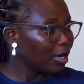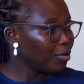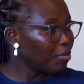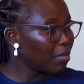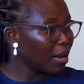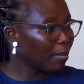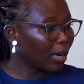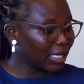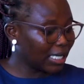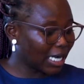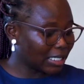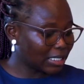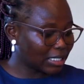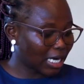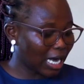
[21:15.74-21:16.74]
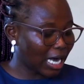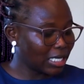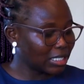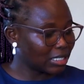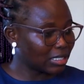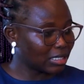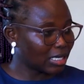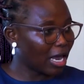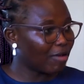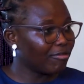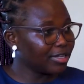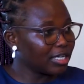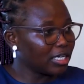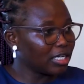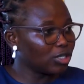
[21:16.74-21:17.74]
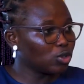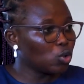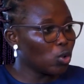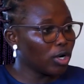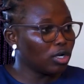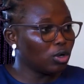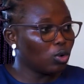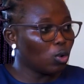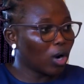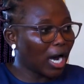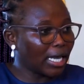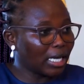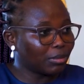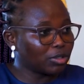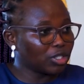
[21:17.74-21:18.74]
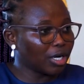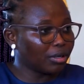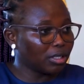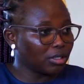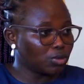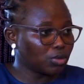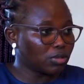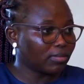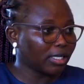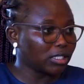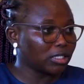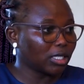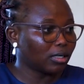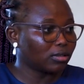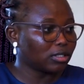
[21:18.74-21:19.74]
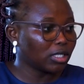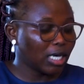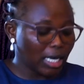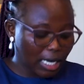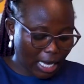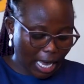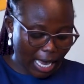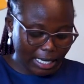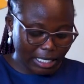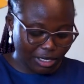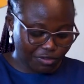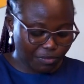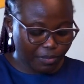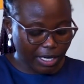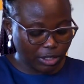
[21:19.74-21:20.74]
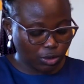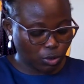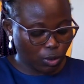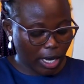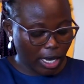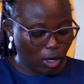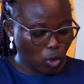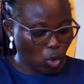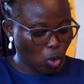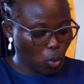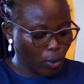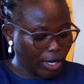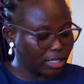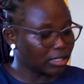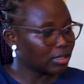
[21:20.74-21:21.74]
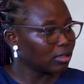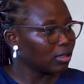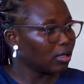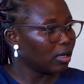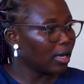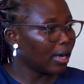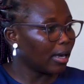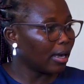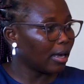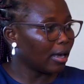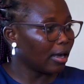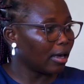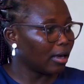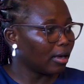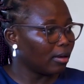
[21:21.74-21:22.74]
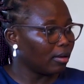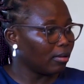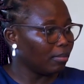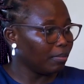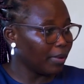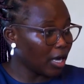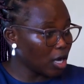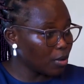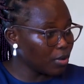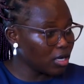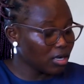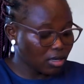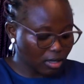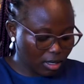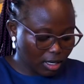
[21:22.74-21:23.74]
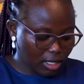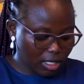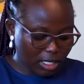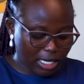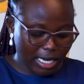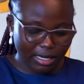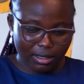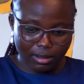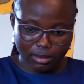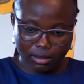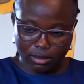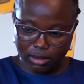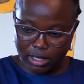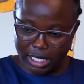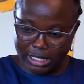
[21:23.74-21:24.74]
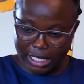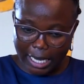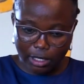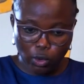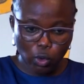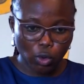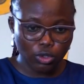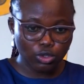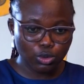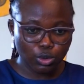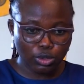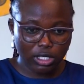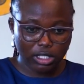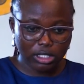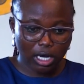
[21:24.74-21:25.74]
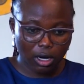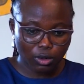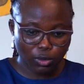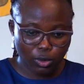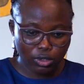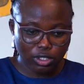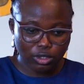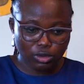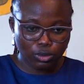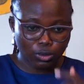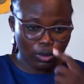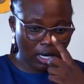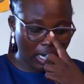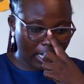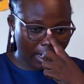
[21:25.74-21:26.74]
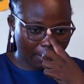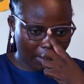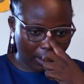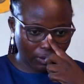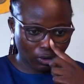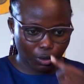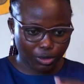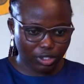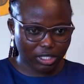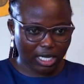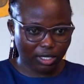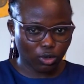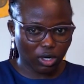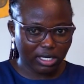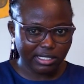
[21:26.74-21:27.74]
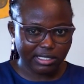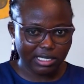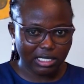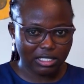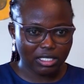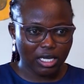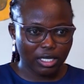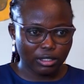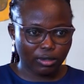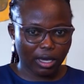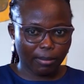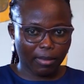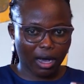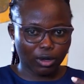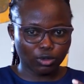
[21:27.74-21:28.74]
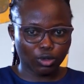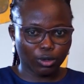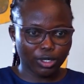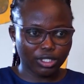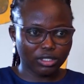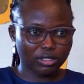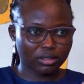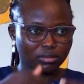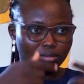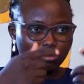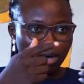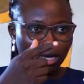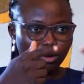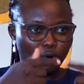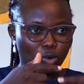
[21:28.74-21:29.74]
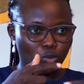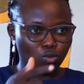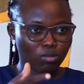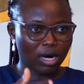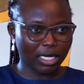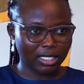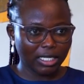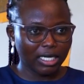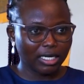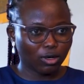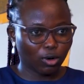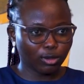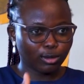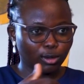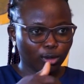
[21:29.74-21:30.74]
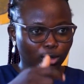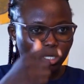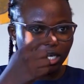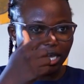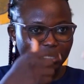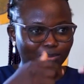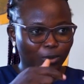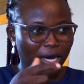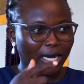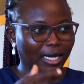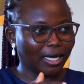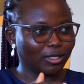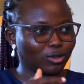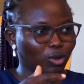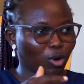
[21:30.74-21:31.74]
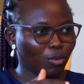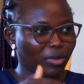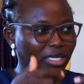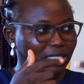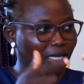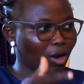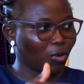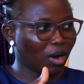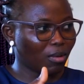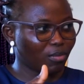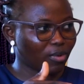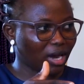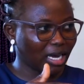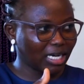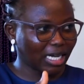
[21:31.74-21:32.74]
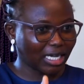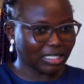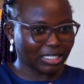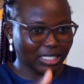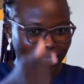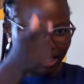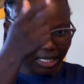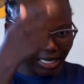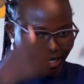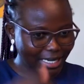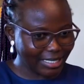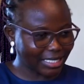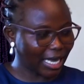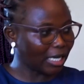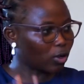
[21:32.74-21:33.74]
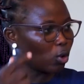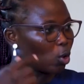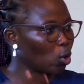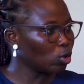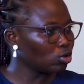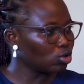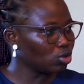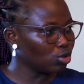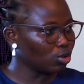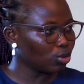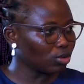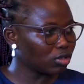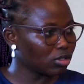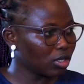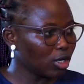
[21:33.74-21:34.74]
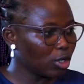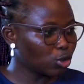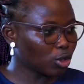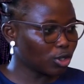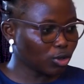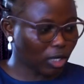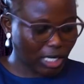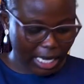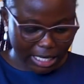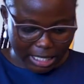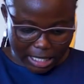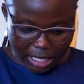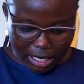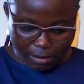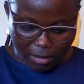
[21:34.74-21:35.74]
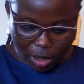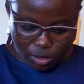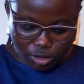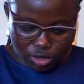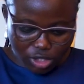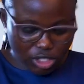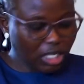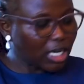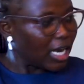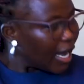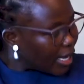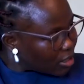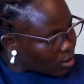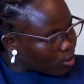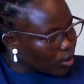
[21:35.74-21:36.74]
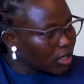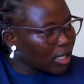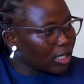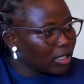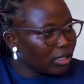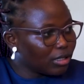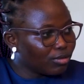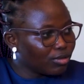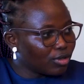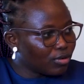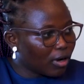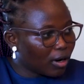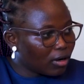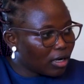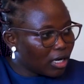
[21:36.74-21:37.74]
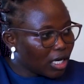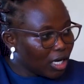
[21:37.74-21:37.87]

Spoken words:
Remember that as everything is going low, I am sharing it with my child. I give birth to a low weight baby, then the cycle continues. The child grows into a malnourished adolescent, to a malnourished man or woman, also gets pregnant or makes someone pregnant. Then the cycle continues. So it's not like malnutrition ends with an individual.